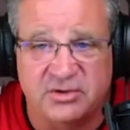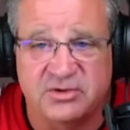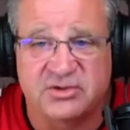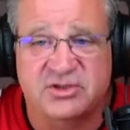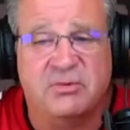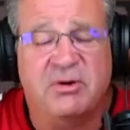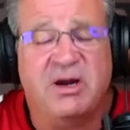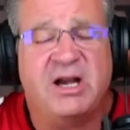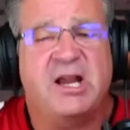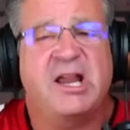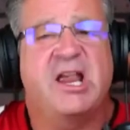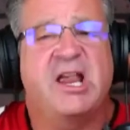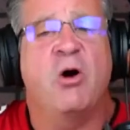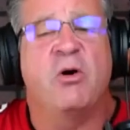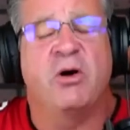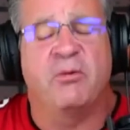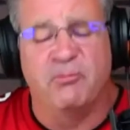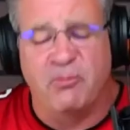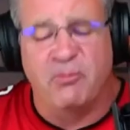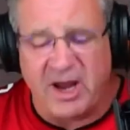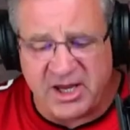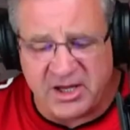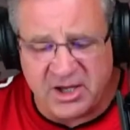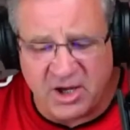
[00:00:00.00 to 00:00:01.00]
So
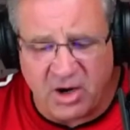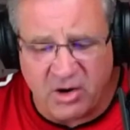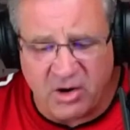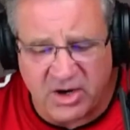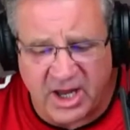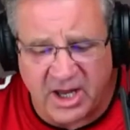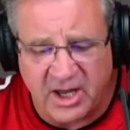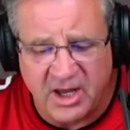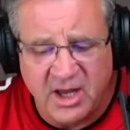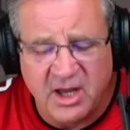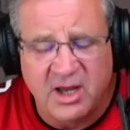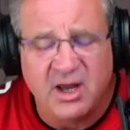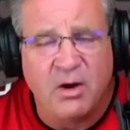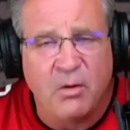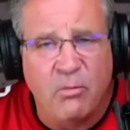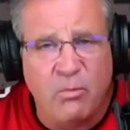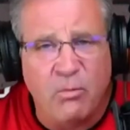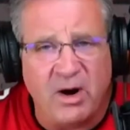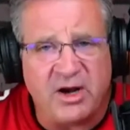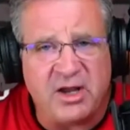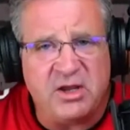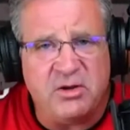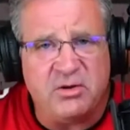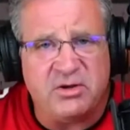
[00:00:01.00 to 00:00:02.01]
anyway, Yoga,
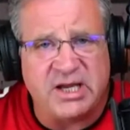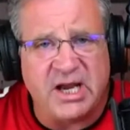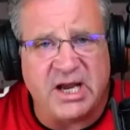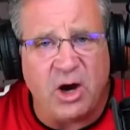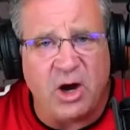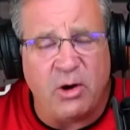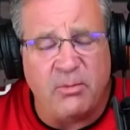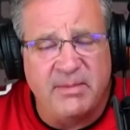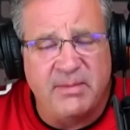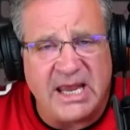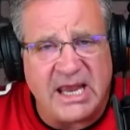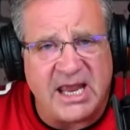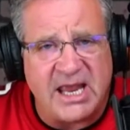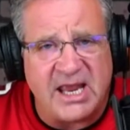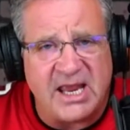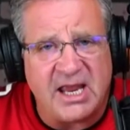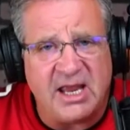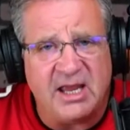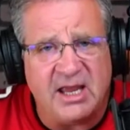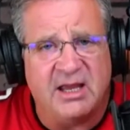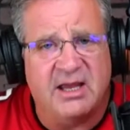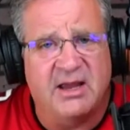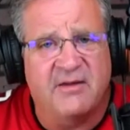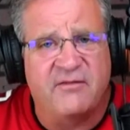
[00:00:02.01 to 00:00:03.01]
why don't you tell
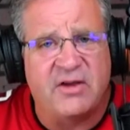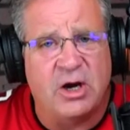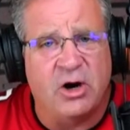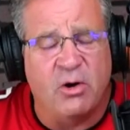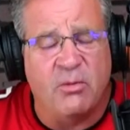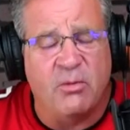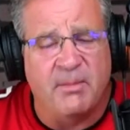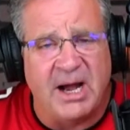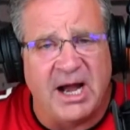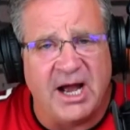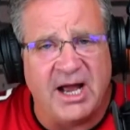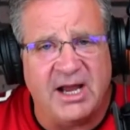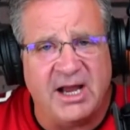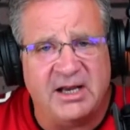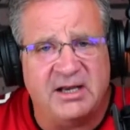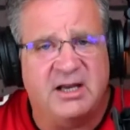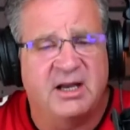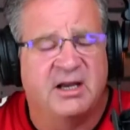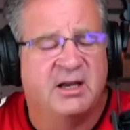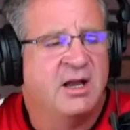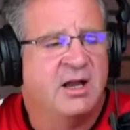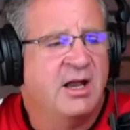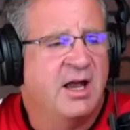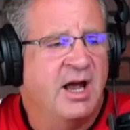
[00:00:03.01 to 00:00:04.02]
me, if you don't mind,
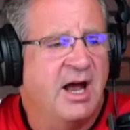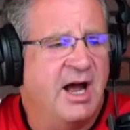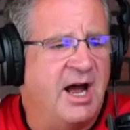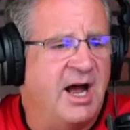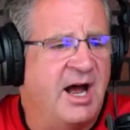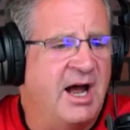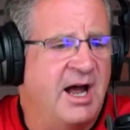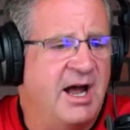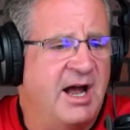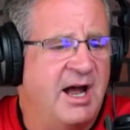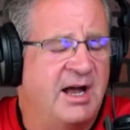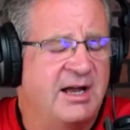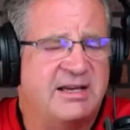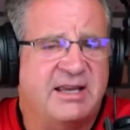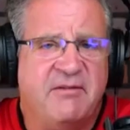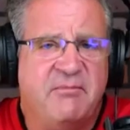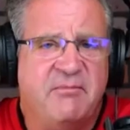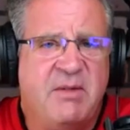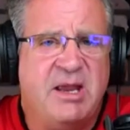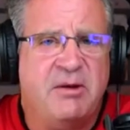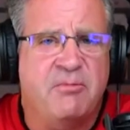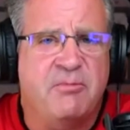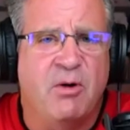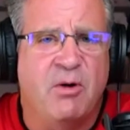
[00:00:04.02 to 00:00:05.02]
give
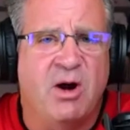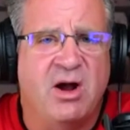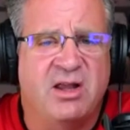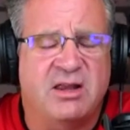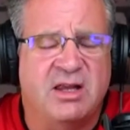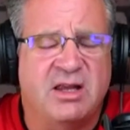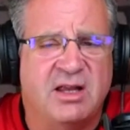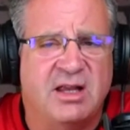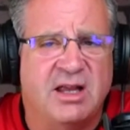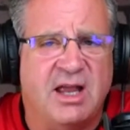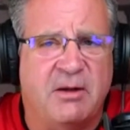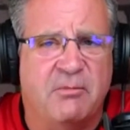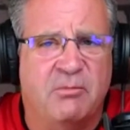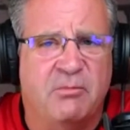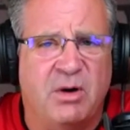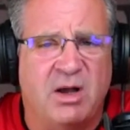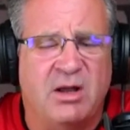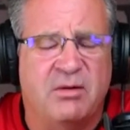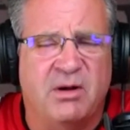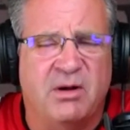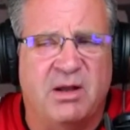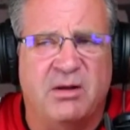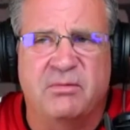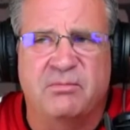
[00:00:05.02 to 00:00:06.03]
me
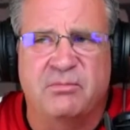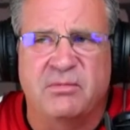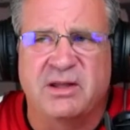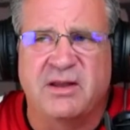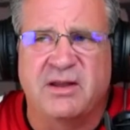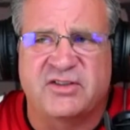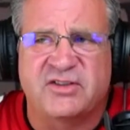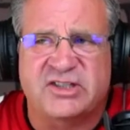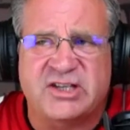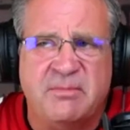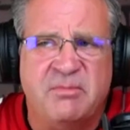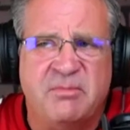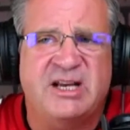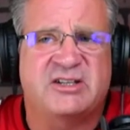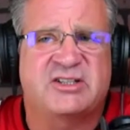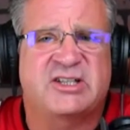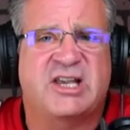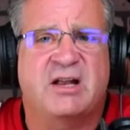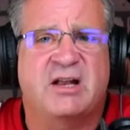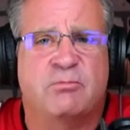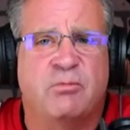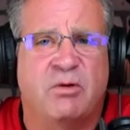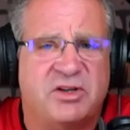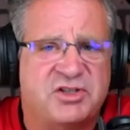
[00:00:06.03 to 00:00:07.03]
if somebody
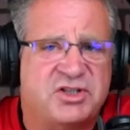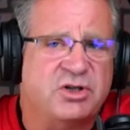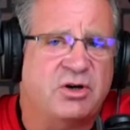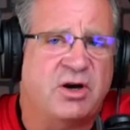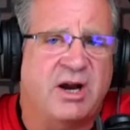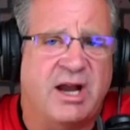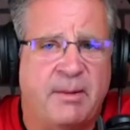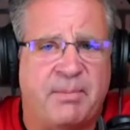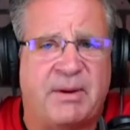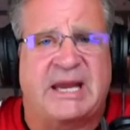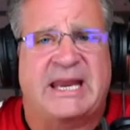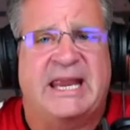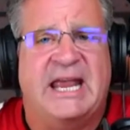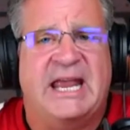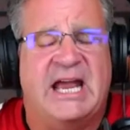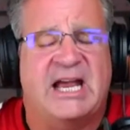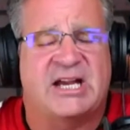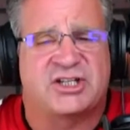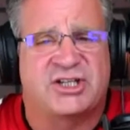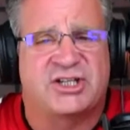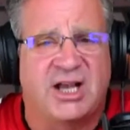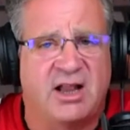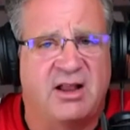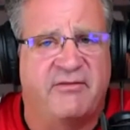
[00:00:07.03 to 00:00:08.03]
said, what's your Epic
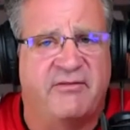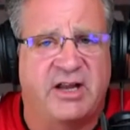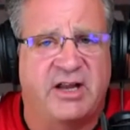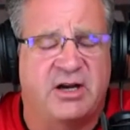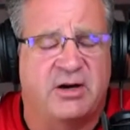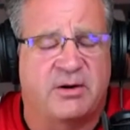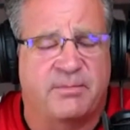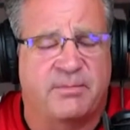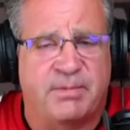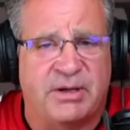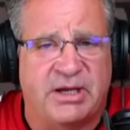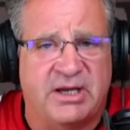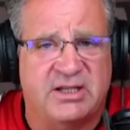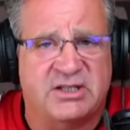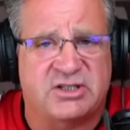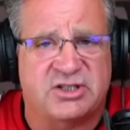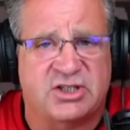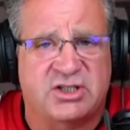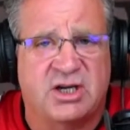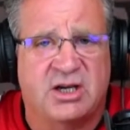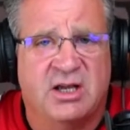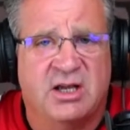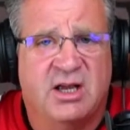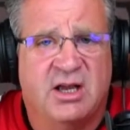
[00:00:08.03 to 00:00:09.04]
Cash elevator
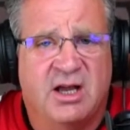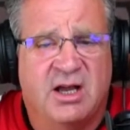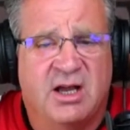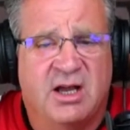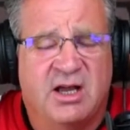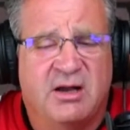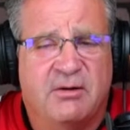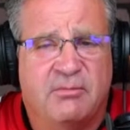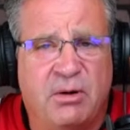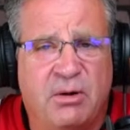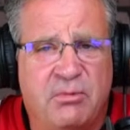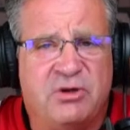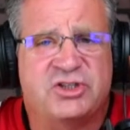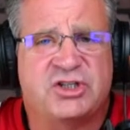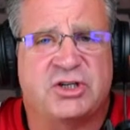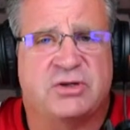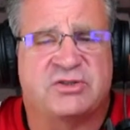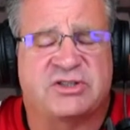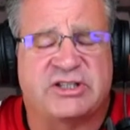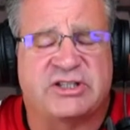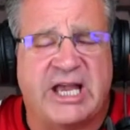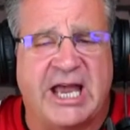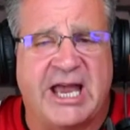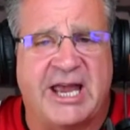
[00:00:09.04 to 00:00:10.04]
pitch? What would you
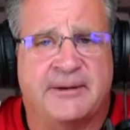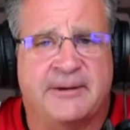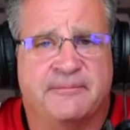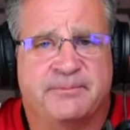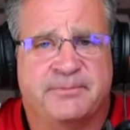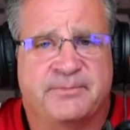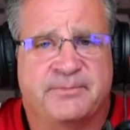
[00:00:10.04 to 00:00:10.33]
say?